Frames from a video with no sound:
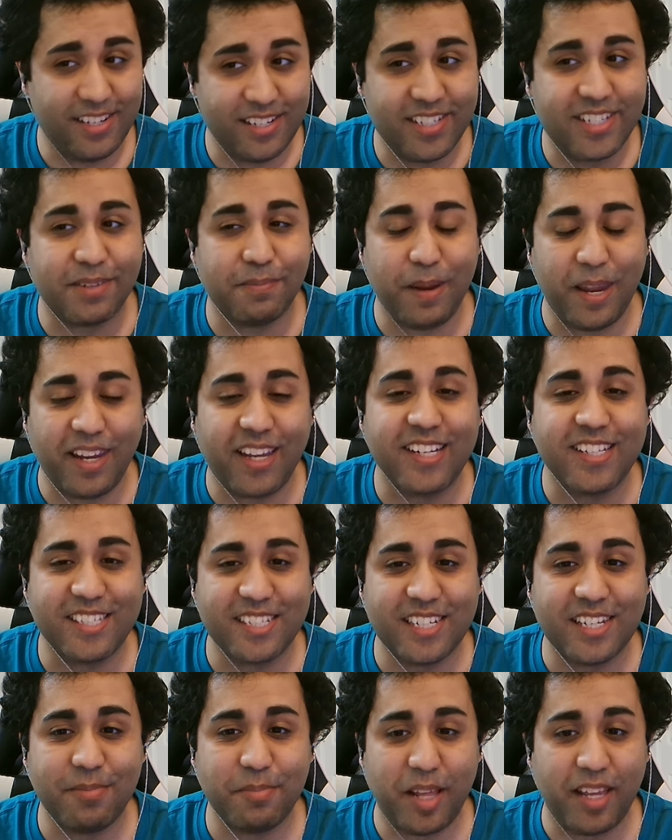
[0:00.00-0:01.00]
to make it
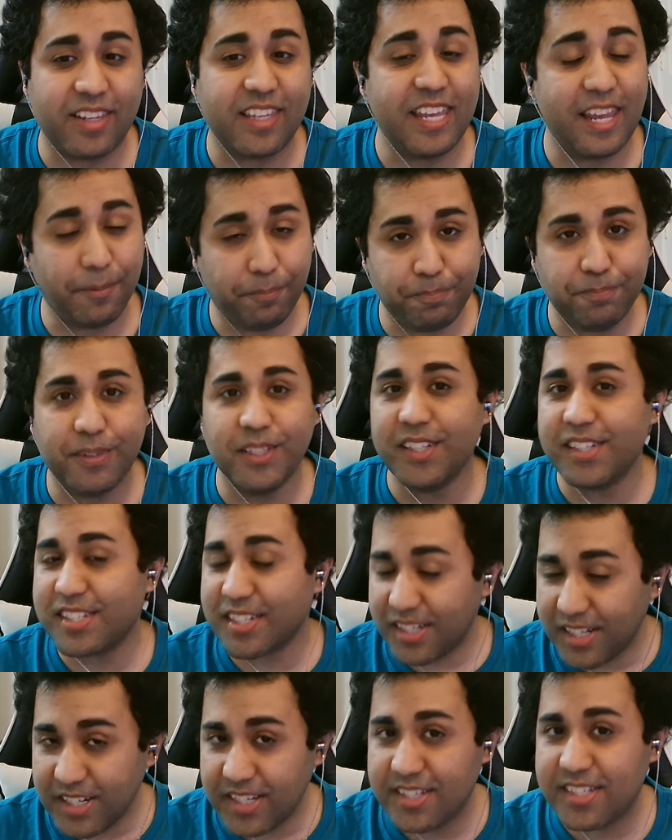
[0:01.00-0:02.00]
seem like, yep, this
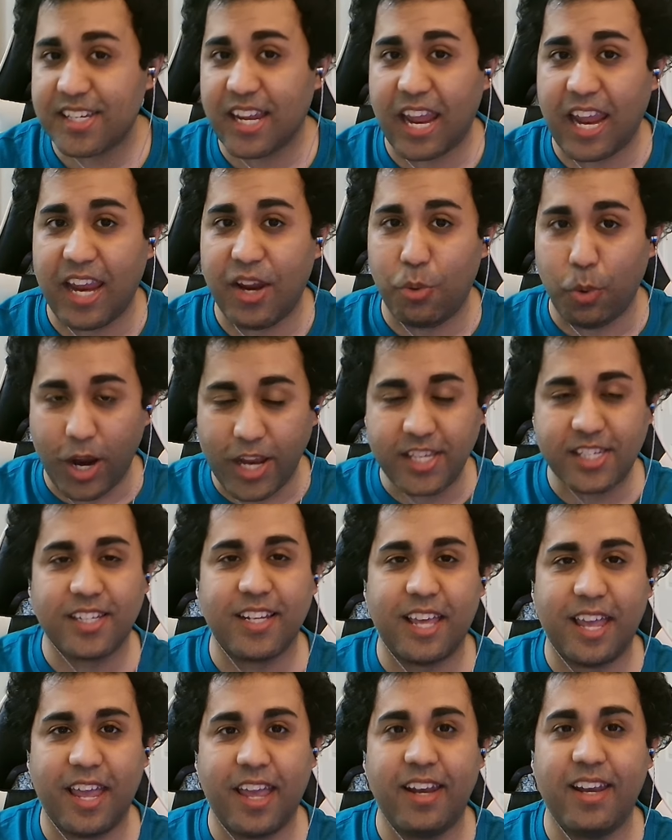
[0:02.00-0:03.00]
is a
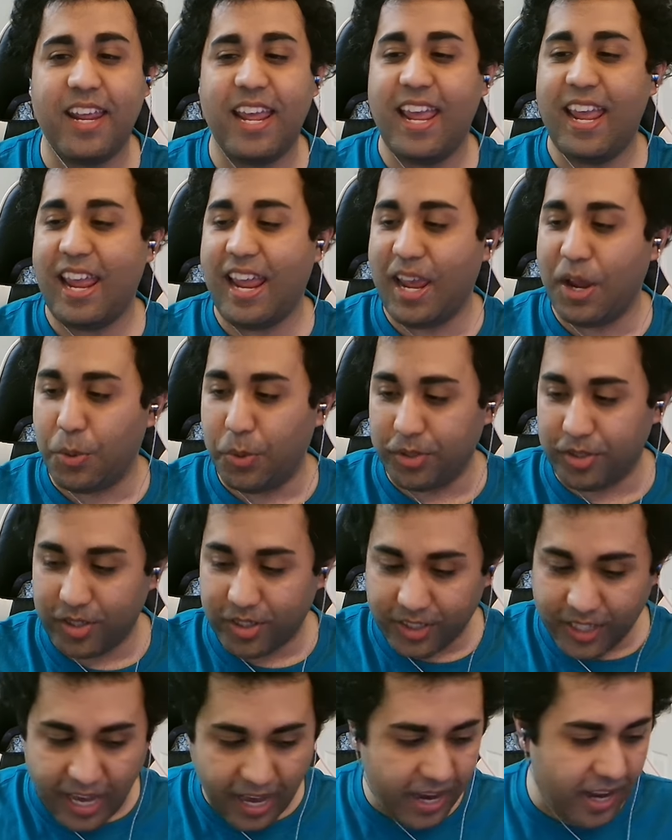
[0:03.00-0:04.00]
wasteland where there
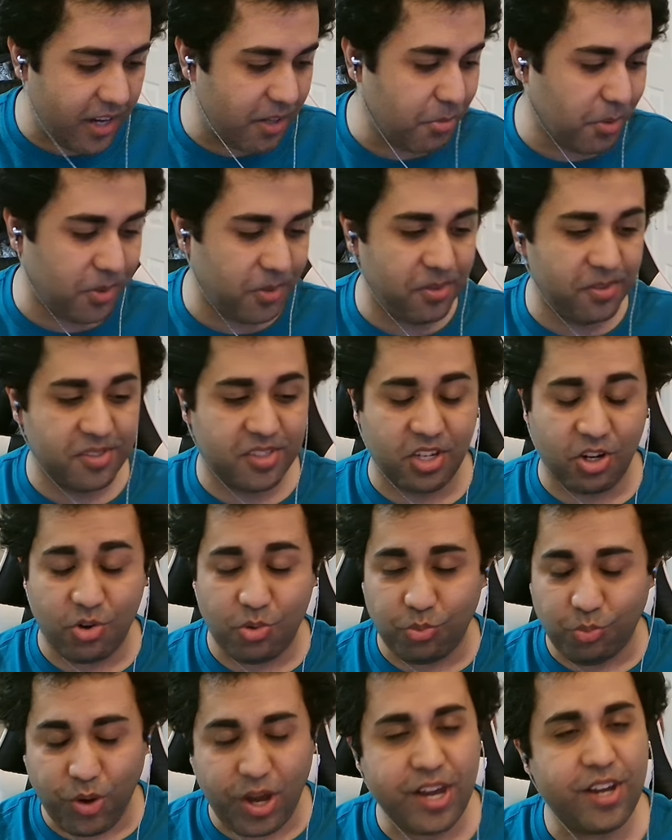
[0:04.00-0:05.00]
are cannibals, there are
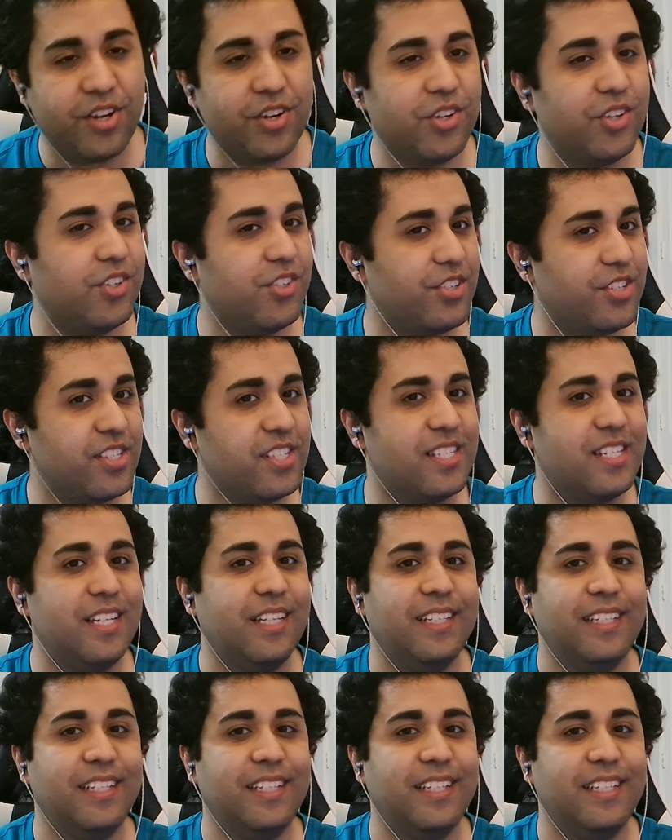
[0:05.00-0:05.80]
raiders.